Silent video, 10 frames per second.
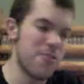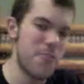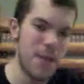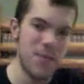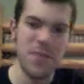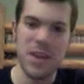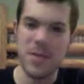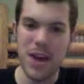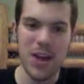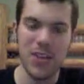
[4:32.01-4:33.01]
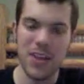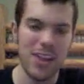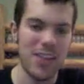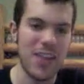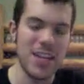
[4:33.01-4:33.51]
spammed his email and things
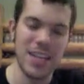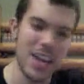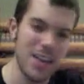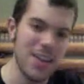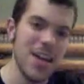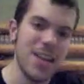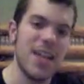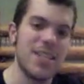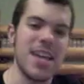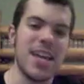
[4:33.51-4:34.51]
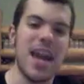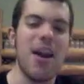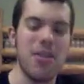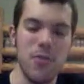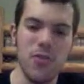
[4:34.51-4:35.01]
like that to get that taken
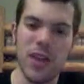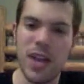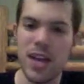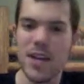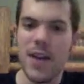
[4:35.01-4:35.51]
out of the movie,